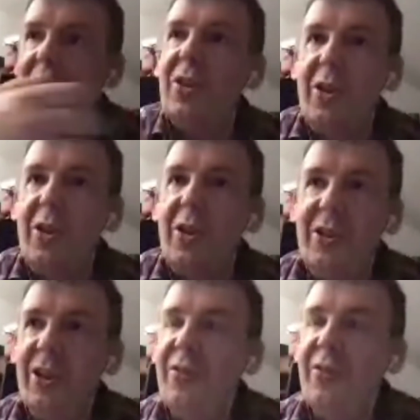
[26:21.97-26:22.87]
by the
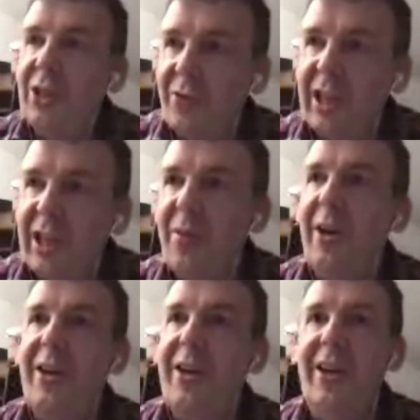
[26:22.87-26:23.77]
security services of a
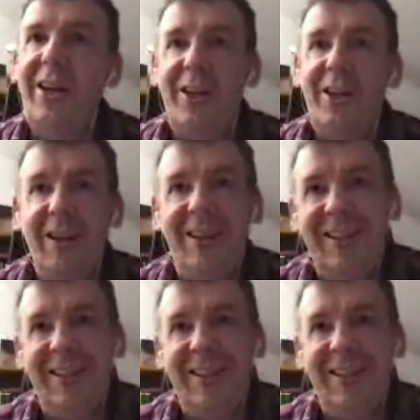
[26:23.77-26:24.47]
South American nation.